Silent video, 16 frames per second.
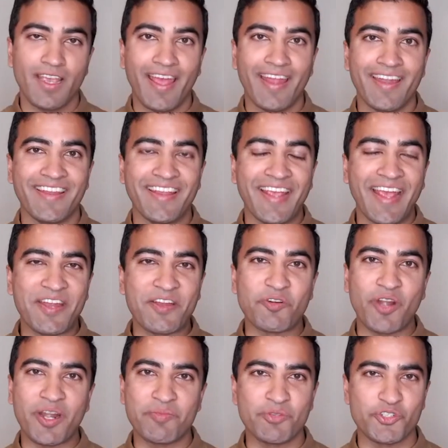an
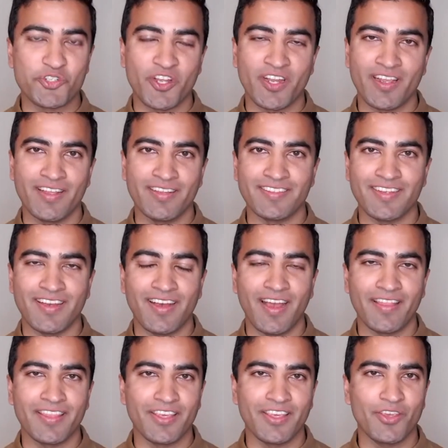incredible journey, and I
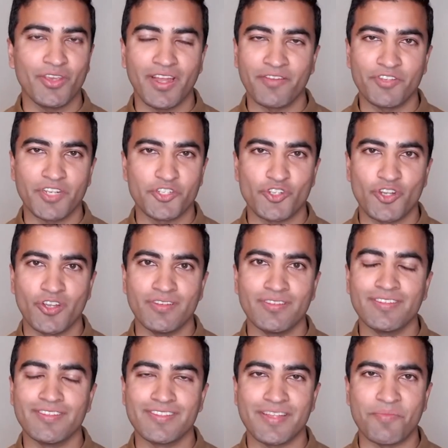think you kind of touched on
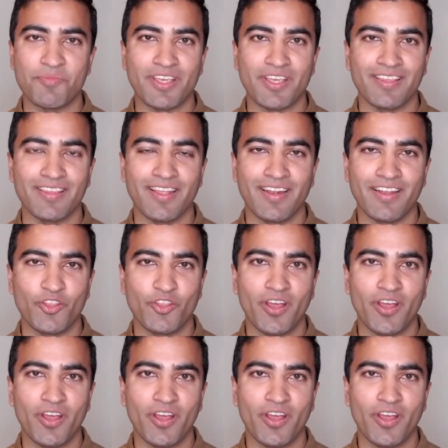something that, you know,